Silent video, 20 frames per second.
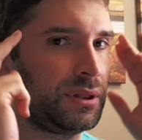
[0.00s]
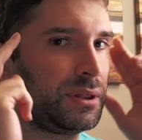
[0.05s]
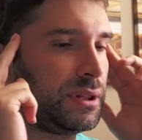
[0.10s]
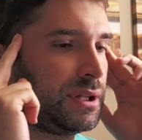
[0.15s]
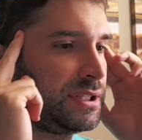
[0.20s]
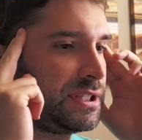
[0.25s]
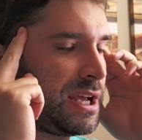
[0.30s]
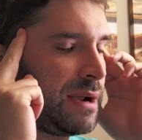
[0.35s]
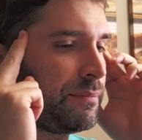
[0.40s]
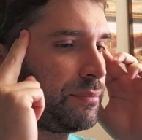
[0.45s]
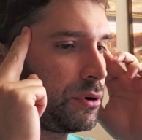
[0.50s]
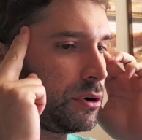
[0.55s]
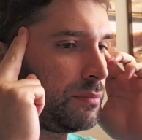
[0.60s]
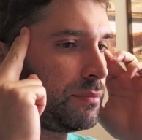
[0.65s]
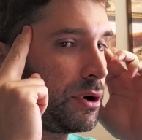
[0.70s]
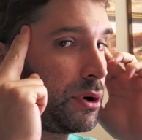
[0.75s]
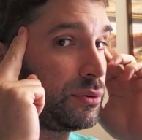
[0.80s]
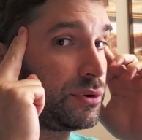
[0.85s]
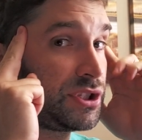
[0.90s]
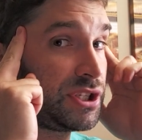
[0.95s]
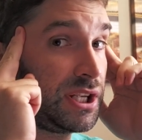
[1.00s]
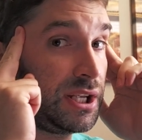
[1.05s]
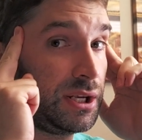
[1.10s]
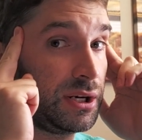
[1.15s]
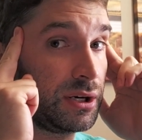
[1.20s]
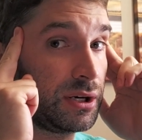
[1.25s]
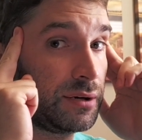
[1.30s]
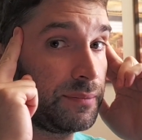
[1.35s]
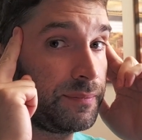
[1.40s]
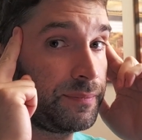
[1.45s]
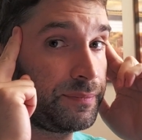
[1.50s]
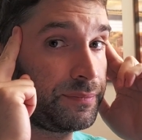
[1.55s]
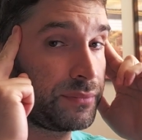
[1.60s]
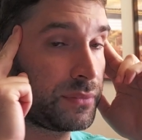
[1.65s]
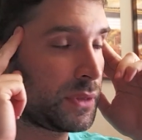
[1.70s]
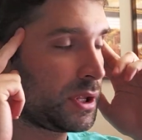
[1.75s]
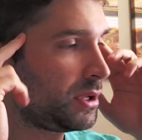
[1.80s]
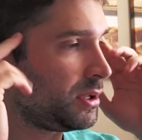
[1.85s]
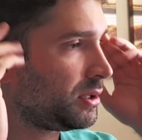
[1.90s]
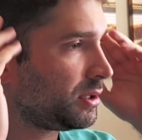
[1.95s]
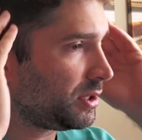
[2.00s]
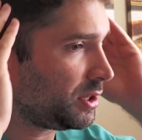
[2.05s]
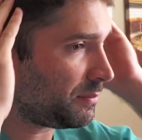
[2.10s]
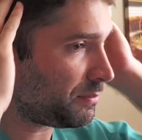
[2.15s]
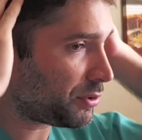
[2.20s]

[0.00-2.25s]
the temporal bones here, the